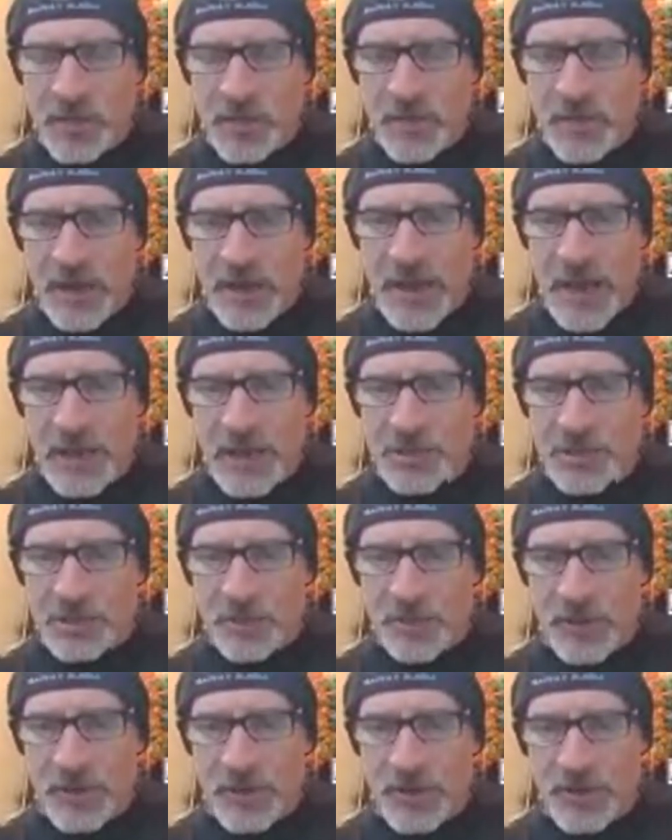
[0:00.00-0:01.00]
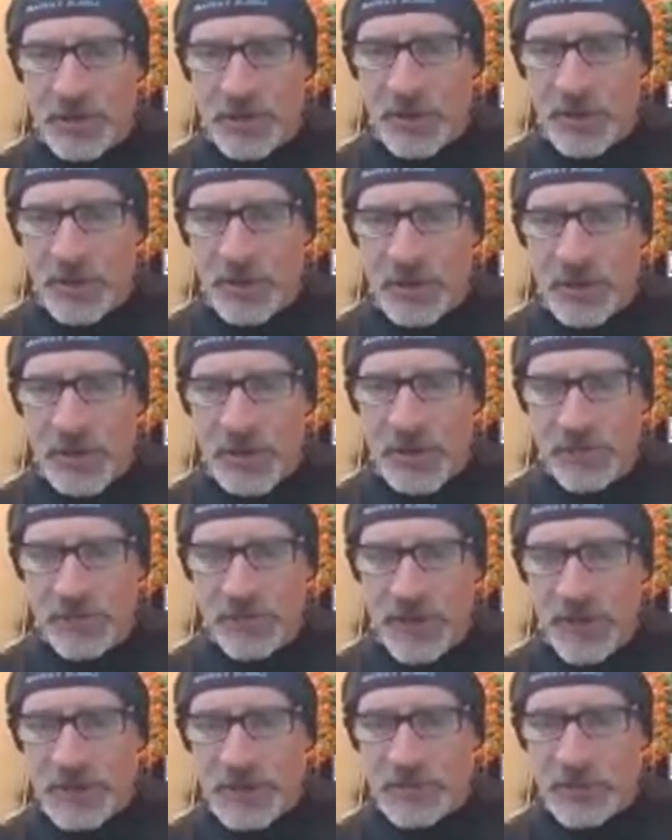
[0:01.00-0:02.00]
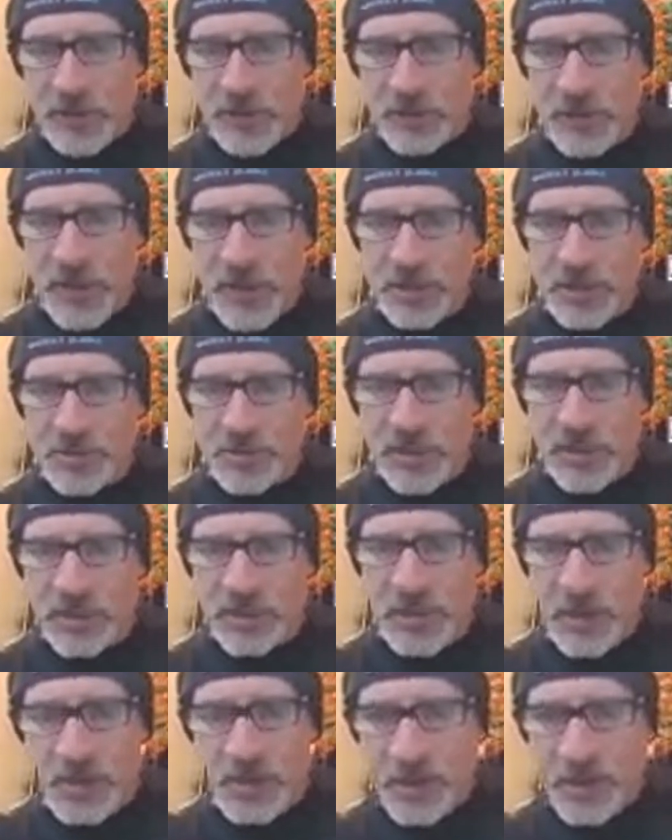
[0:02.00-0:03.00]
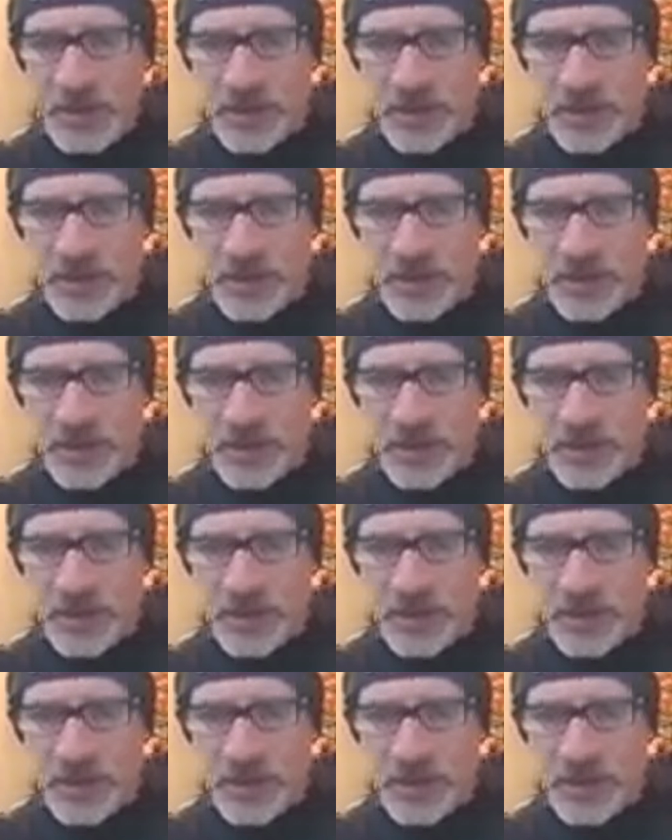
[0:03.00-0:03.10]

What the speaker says: my actual personal Facebook page right there.